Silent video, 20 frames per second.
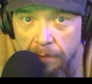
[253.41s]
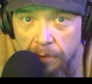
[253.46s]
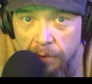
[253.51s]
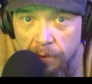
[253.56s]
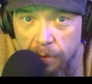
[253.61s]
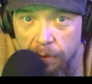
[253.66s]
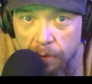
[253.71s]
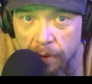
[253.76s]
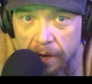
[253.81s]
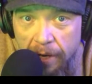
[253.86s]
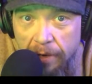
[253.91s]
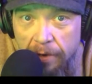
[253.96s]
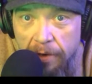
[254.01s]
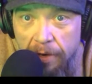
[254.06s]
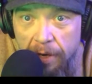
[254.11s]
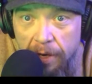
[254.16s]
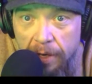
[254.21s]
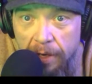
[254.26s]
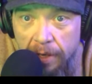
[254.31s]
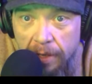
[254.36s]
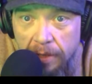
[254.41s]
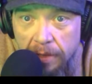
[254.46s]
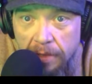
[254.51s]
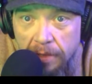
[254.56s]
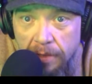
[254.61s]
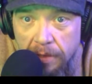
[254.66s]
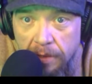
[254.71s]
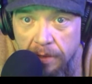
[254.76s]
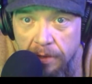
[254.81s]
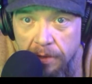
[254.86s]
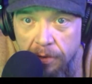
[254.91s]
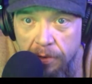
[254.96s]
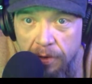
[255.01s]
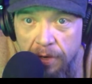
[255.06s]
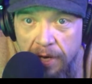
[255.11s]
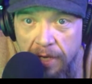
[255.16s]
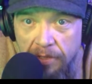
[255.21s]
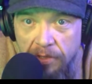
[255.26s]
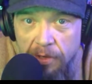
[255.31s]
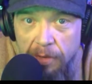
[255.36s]
to a wider audience. So
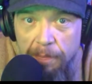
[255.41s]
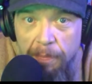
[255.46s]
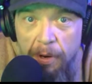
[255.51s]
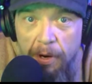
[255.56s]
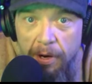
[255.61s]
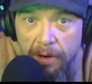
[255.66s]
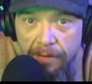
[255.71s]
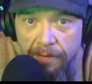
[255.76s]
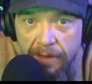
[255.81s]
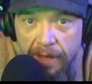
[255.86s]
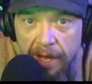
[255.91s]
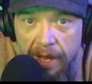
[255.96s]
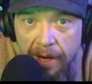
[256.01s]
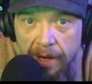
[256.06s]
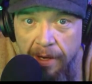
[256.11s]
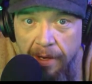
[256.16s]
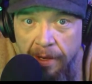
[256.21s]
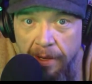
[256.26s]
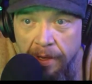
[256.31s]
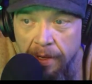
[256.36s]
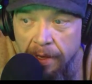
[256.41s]
you guys are a part of that,